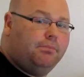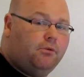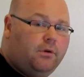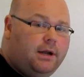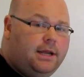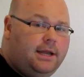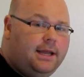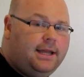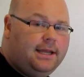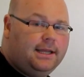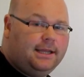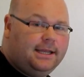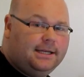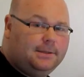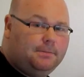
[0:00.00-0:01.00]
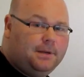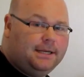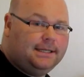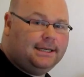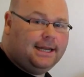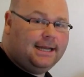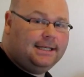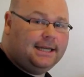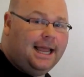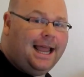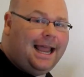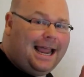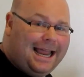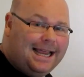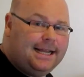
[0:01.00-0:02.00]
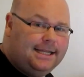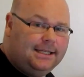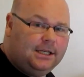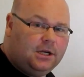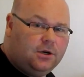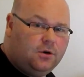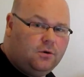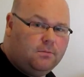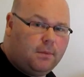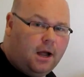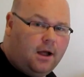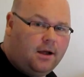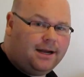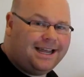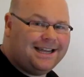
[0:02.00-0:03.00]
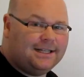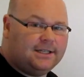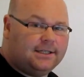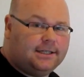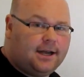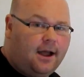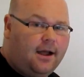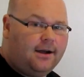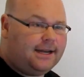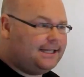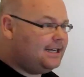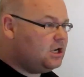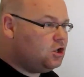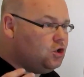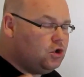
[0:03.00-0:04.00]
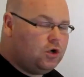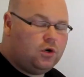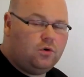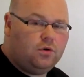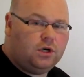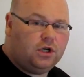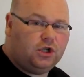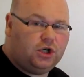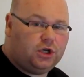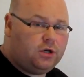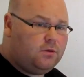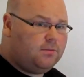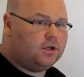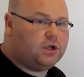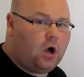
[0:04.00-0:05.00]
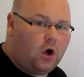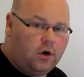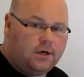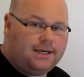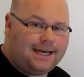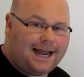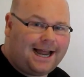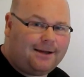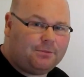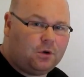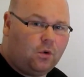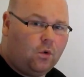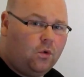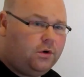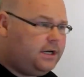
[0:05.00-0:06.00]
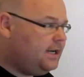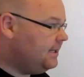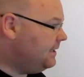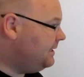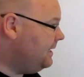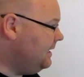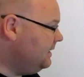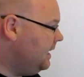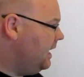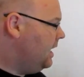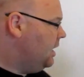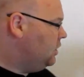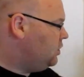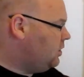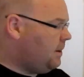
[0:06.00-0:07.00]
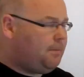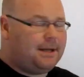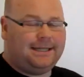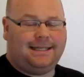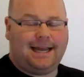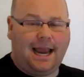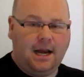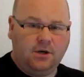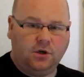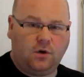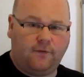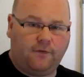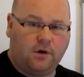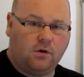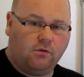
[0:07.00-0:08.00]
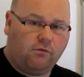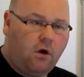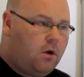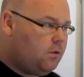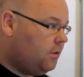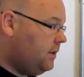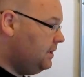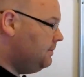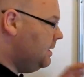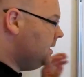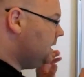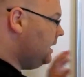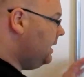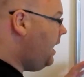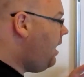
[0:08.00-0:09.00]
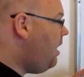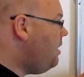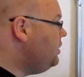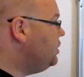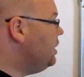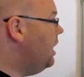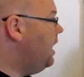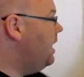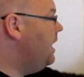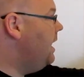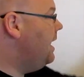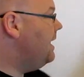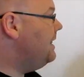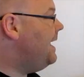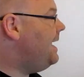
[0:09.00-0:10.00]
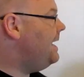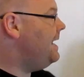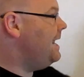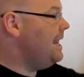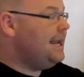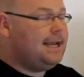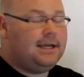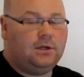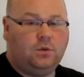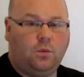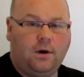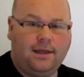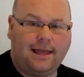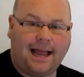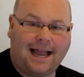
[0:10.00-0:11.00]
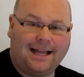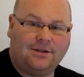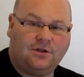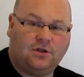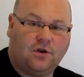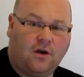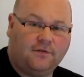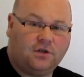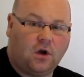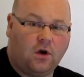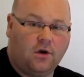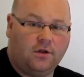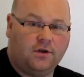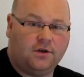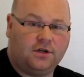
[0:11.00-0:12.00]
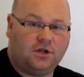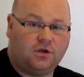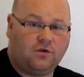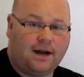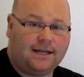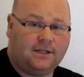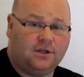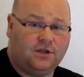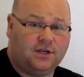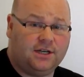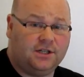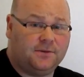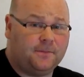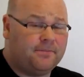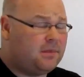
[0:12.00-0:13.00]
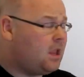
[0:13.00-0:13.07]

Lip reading: bringing this business into new markets, targeting new consumers, untapped audiences. So the potential for growth is much larger than it is with Ansoff's other strategies.